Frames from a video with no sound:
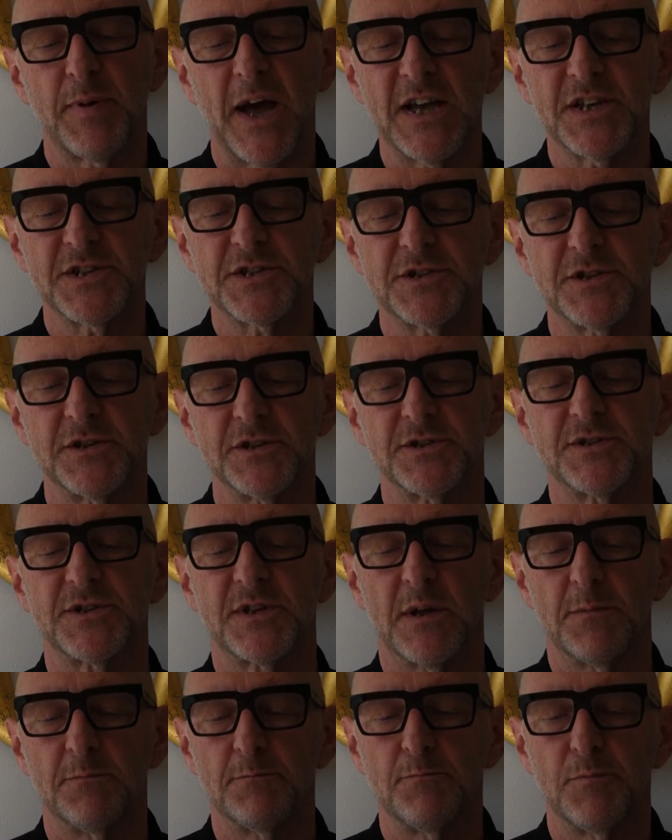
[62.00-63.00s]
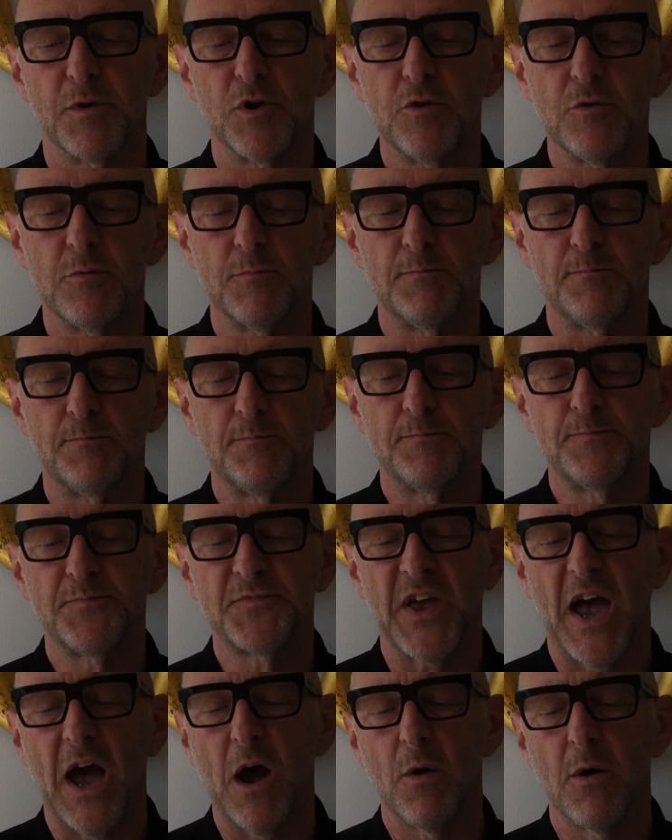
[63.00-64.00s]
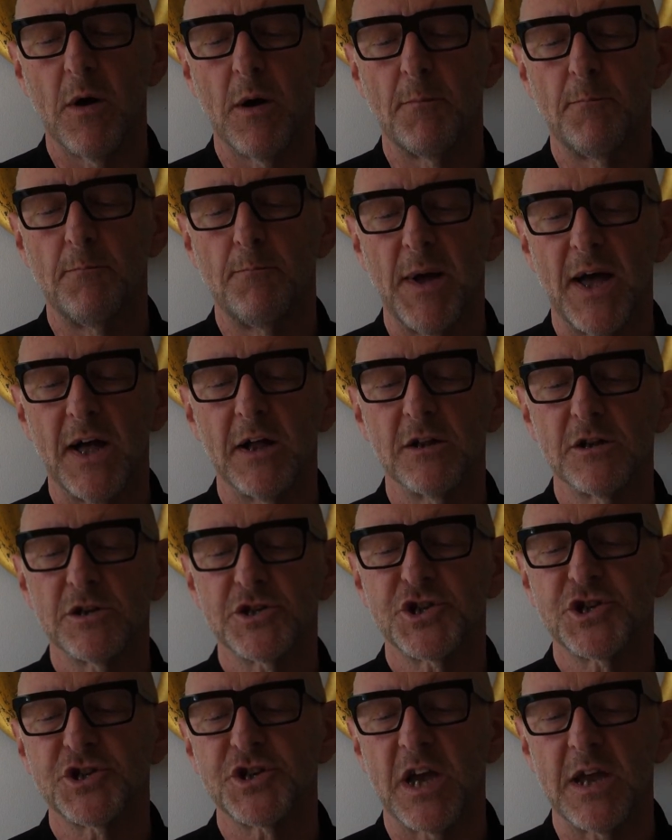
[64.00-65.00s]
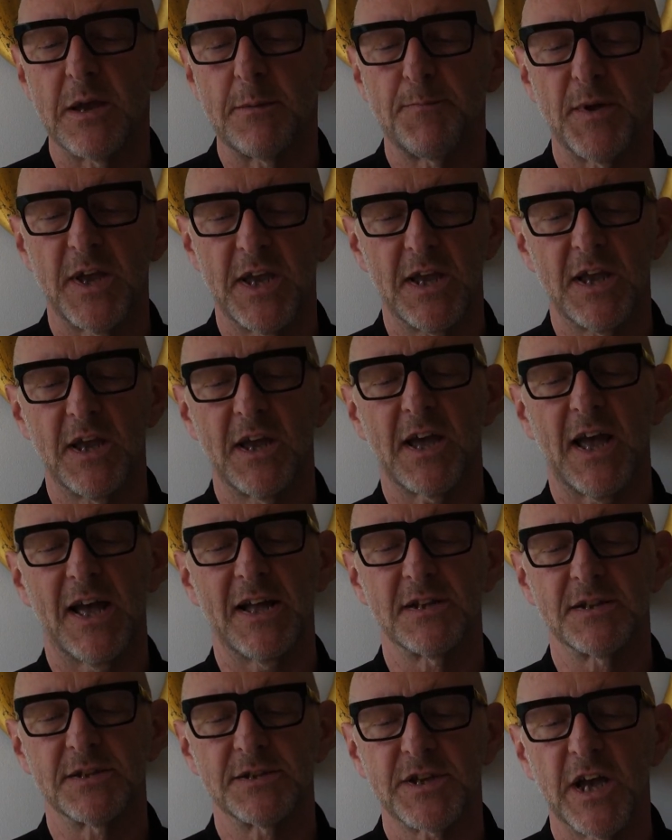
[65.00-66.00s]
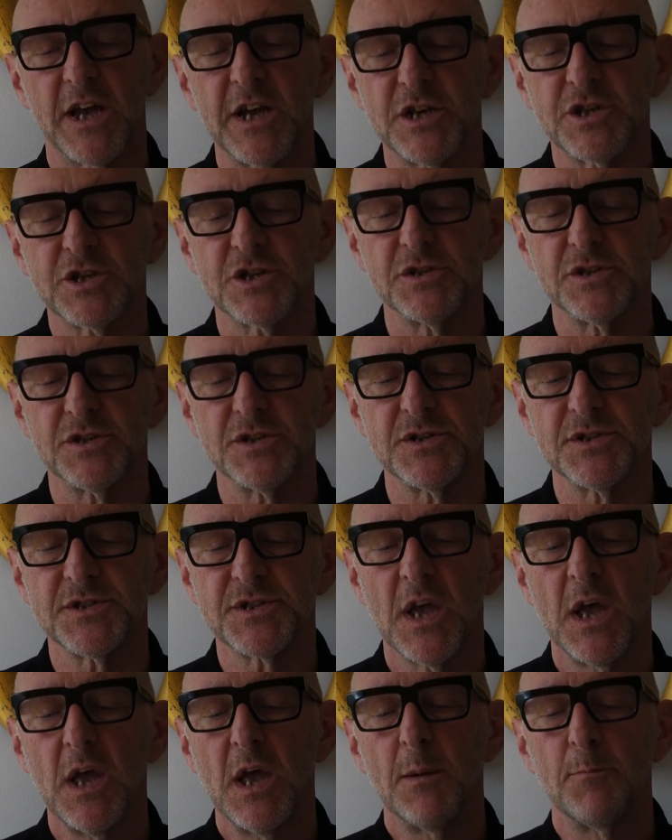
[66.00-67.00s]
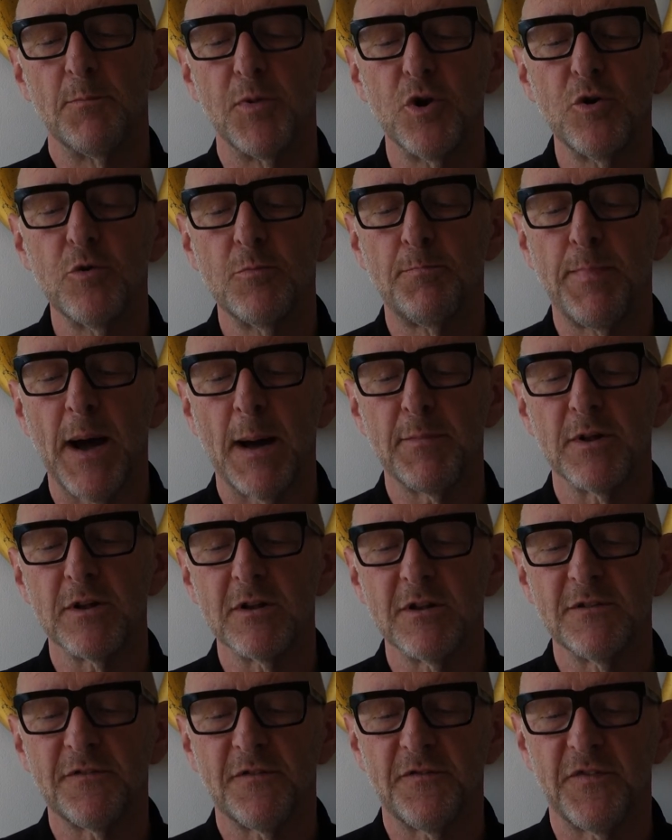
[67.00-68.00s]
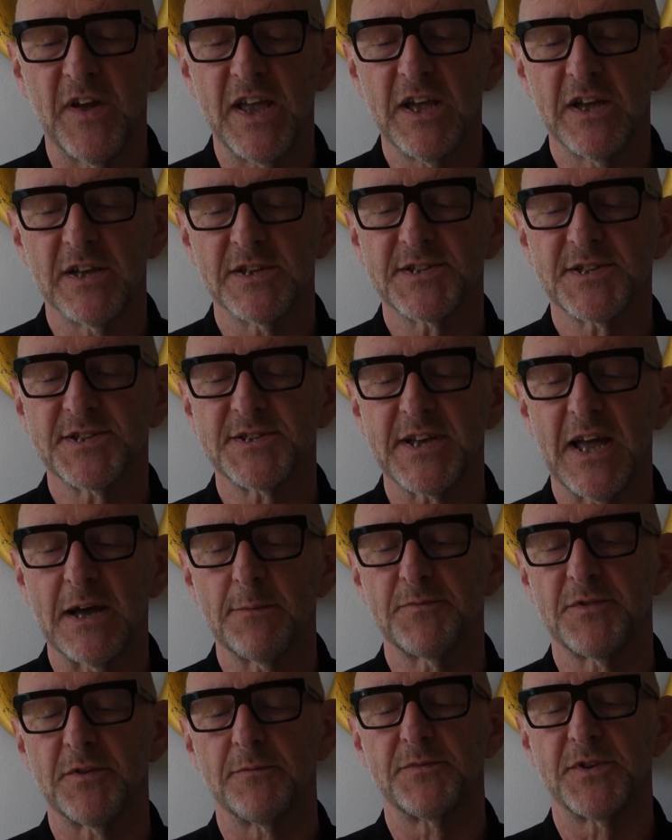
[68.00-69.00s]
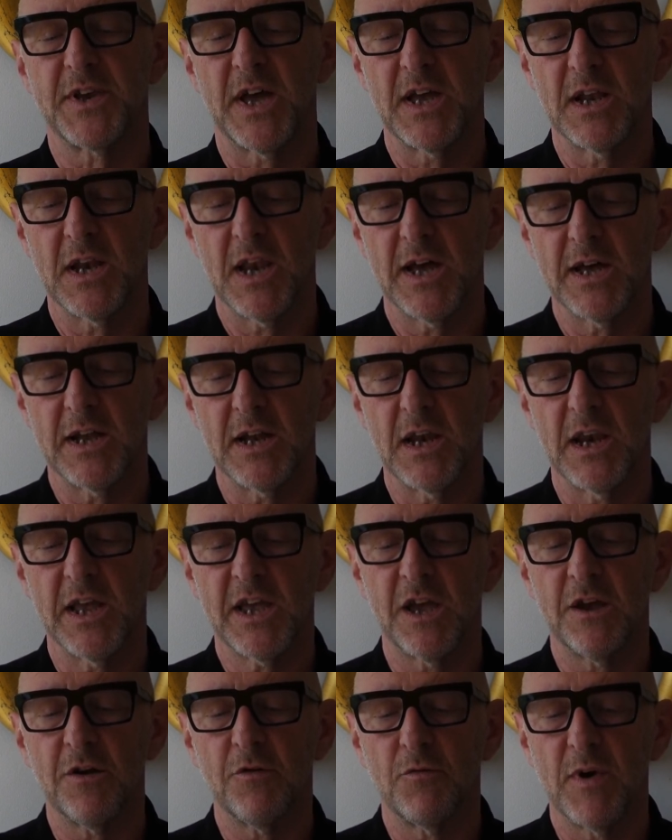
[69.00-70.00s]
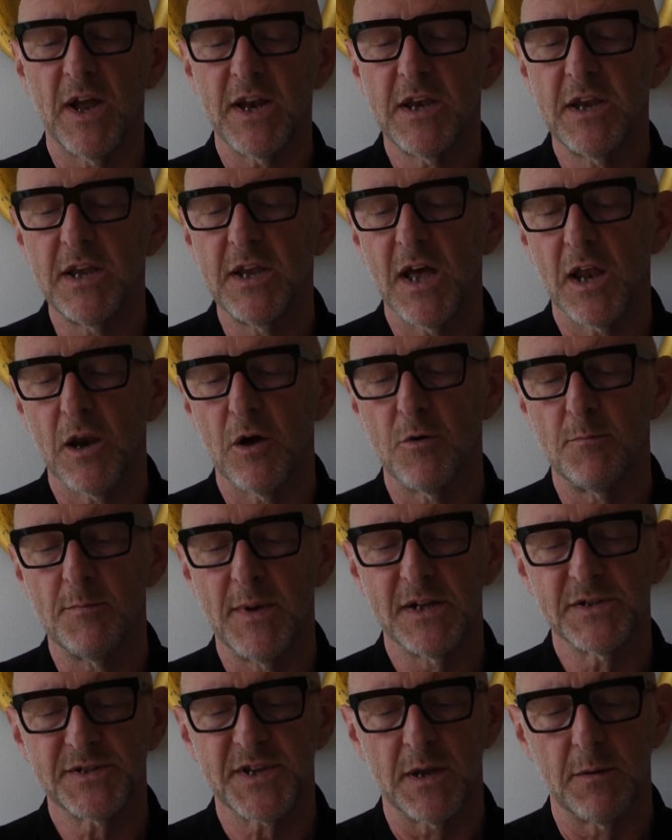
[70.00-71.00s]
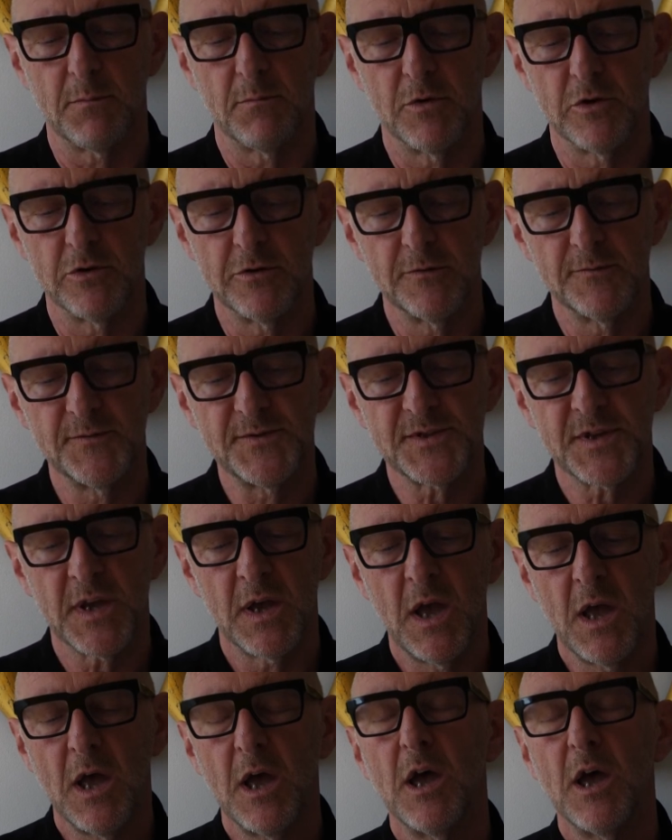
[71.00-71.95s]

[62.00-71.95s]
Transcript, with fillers: pastures and blue tower bell shape incantations, blue babble finger stabs of daylight licking red yellow melting moves,